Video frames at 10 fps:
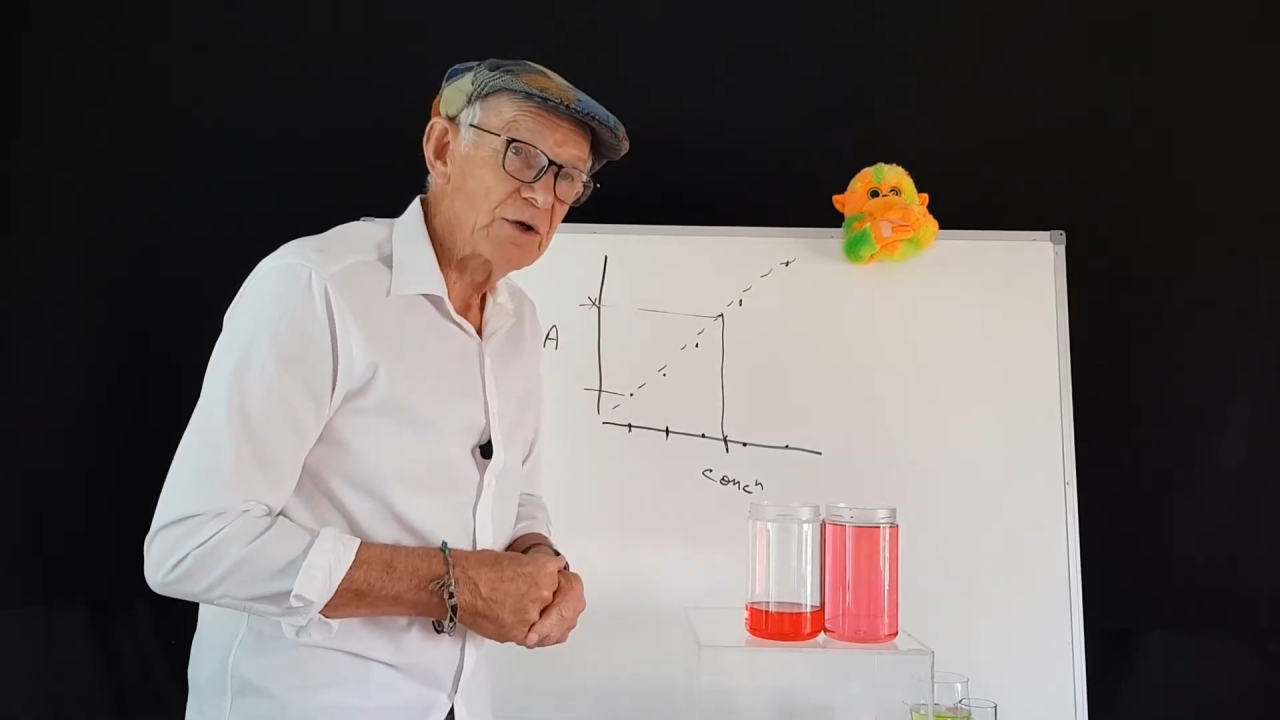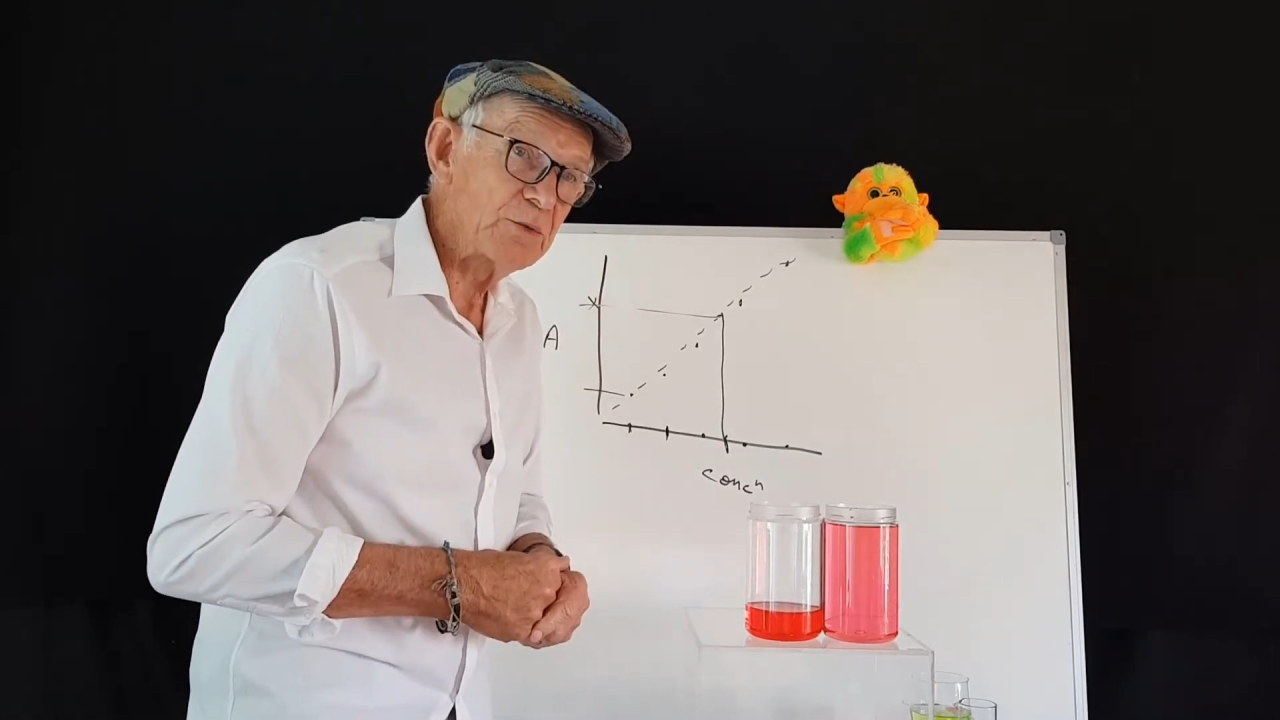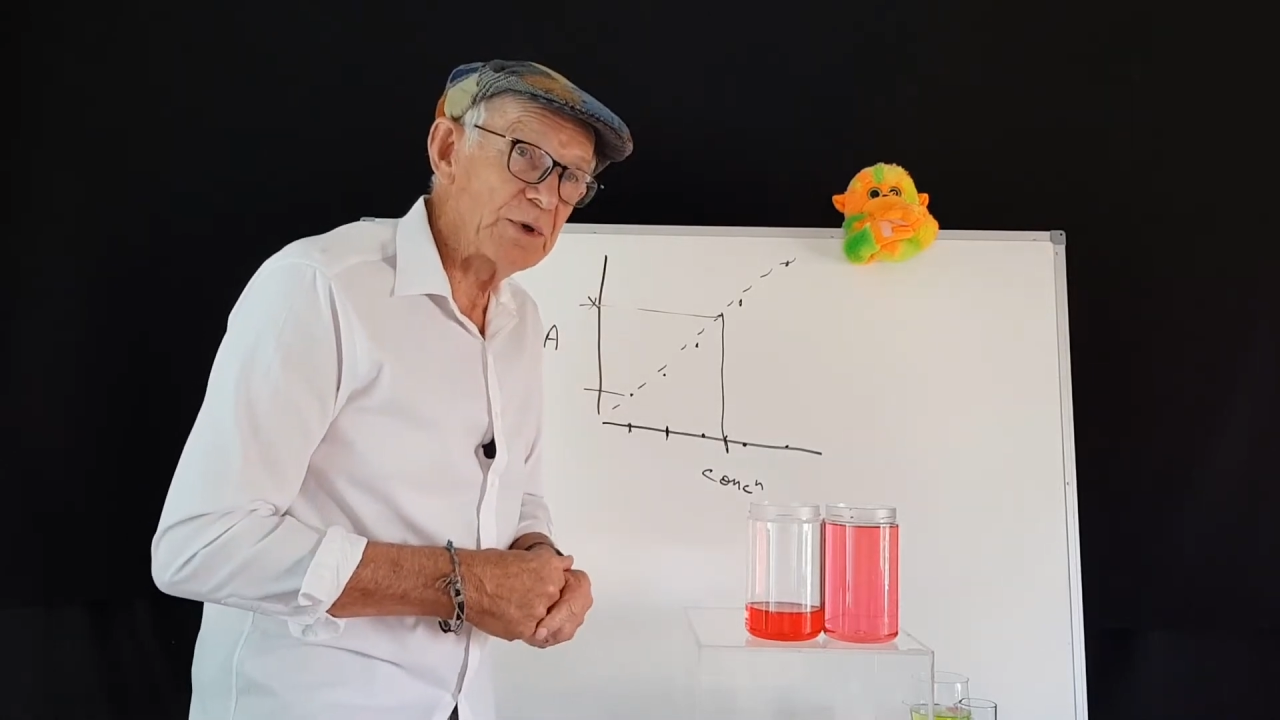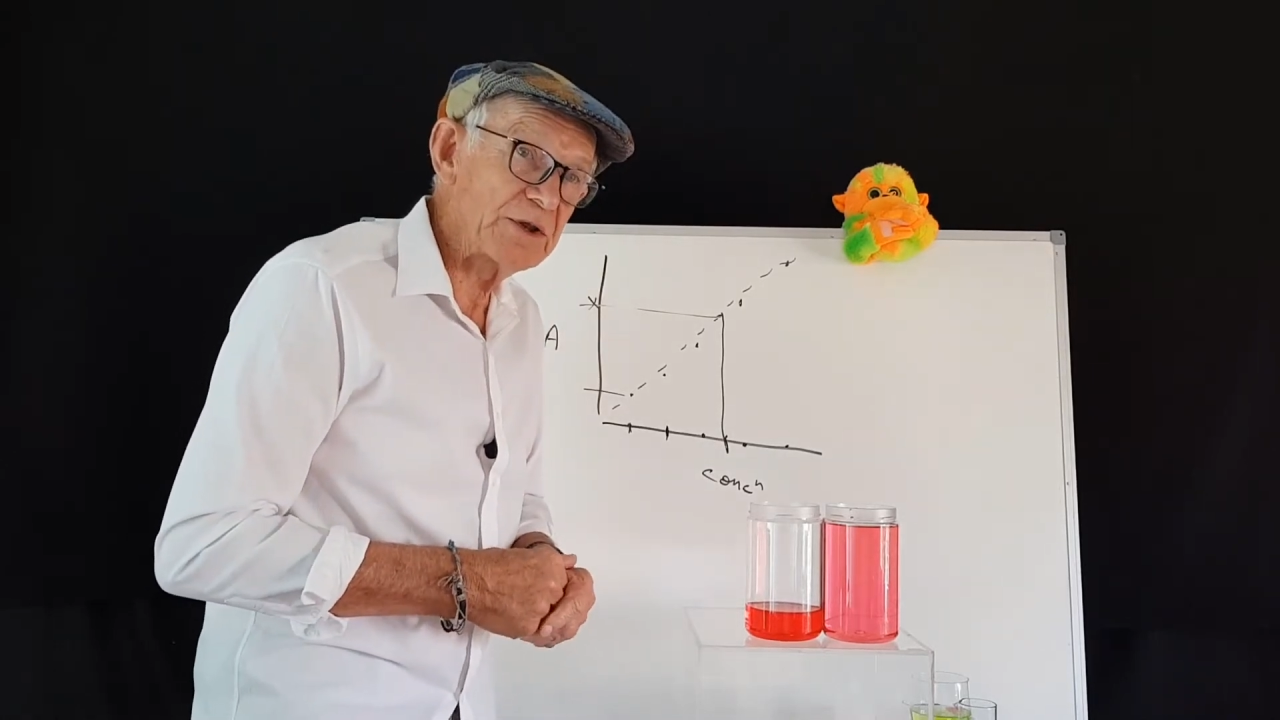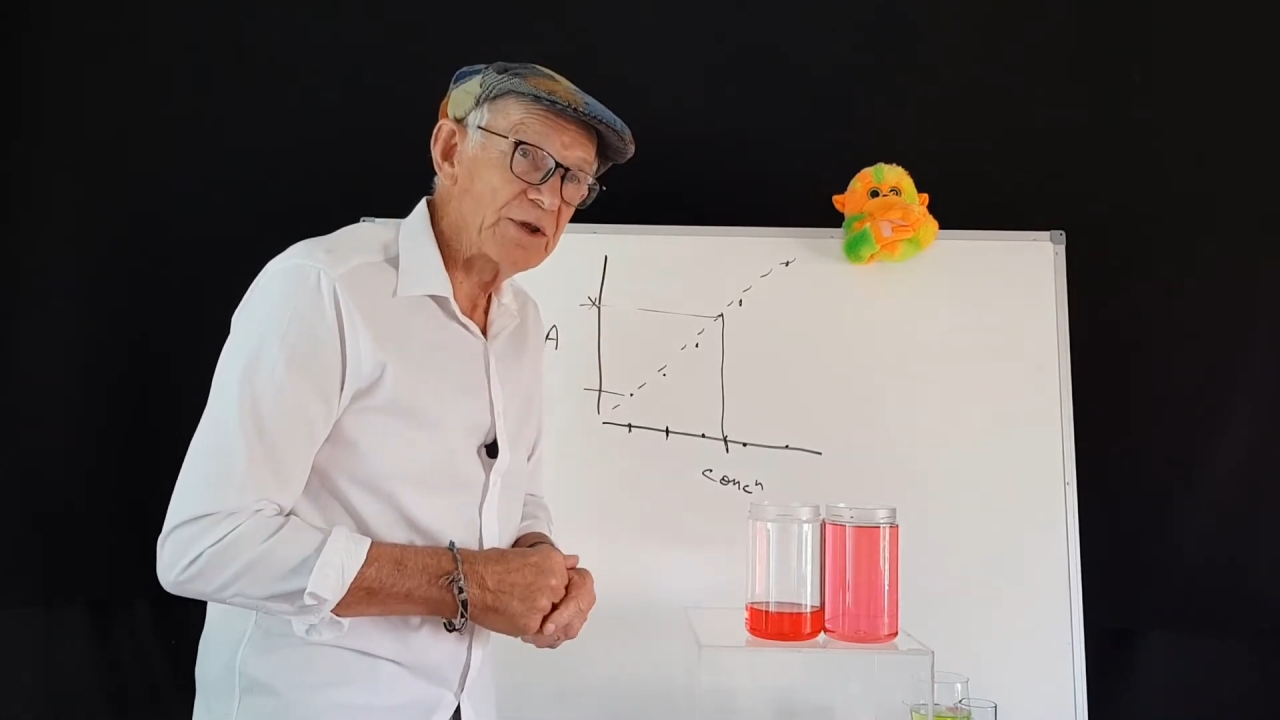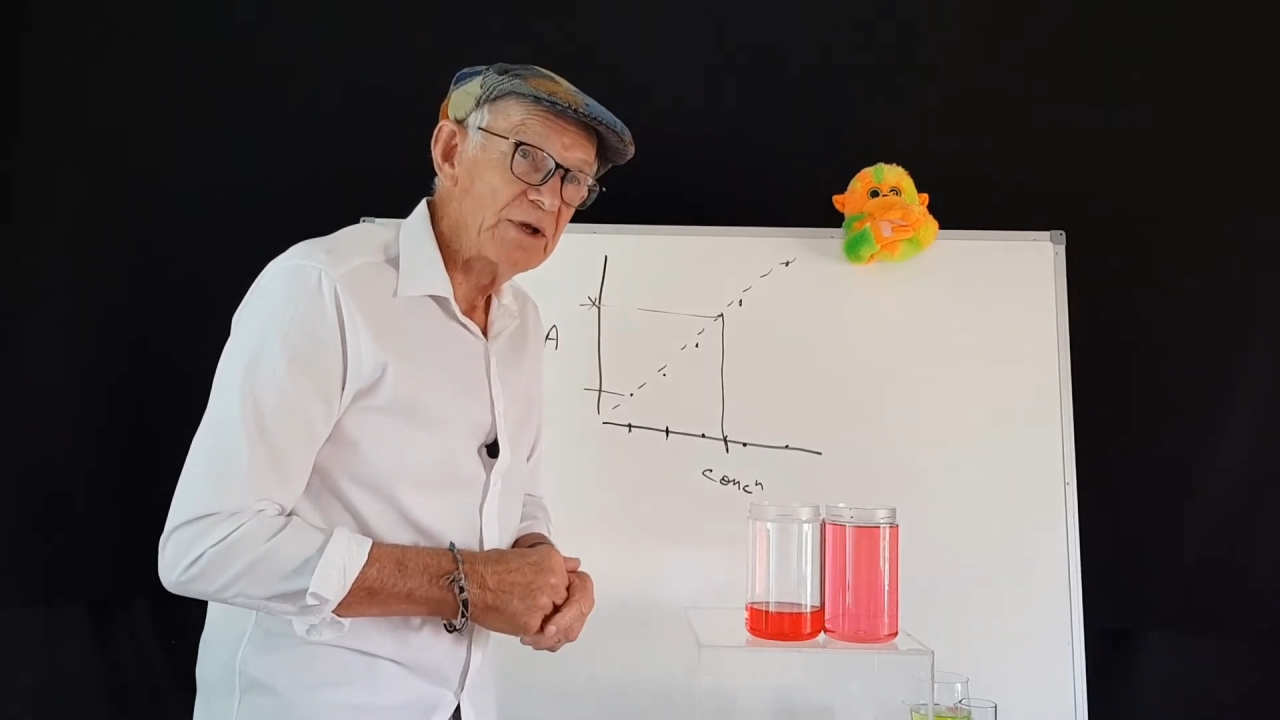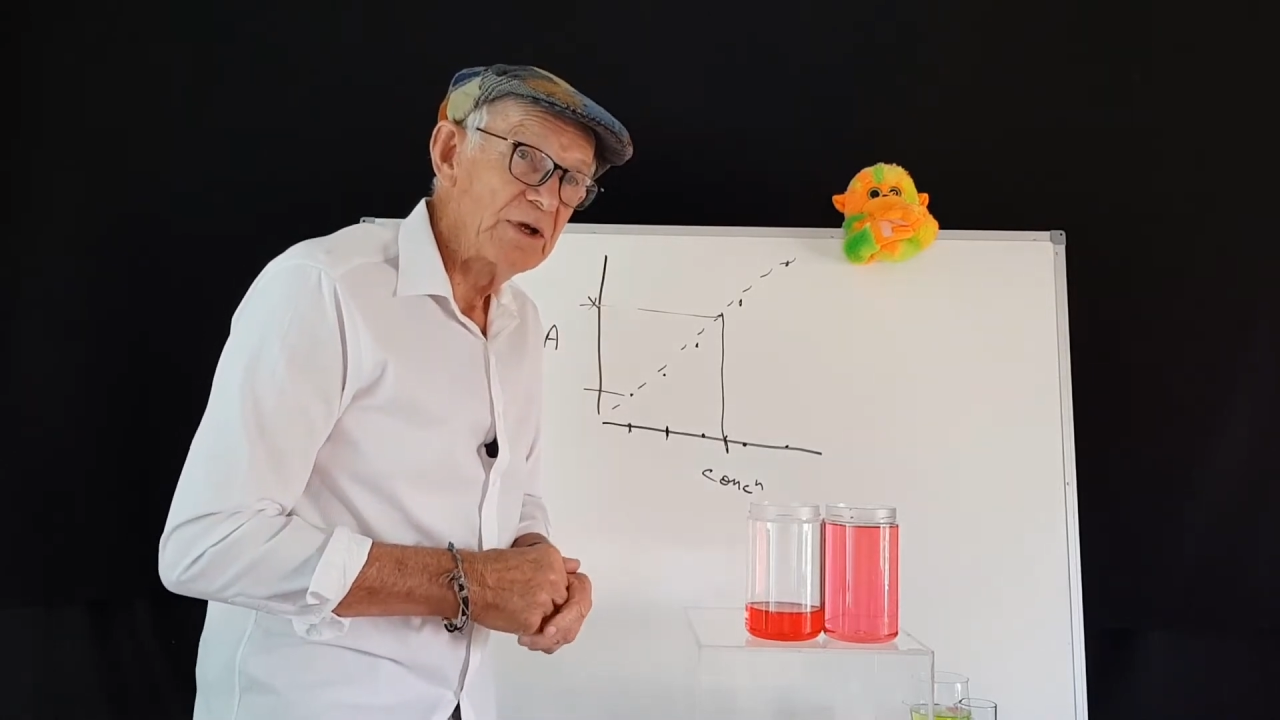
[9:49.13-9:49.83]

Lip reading: with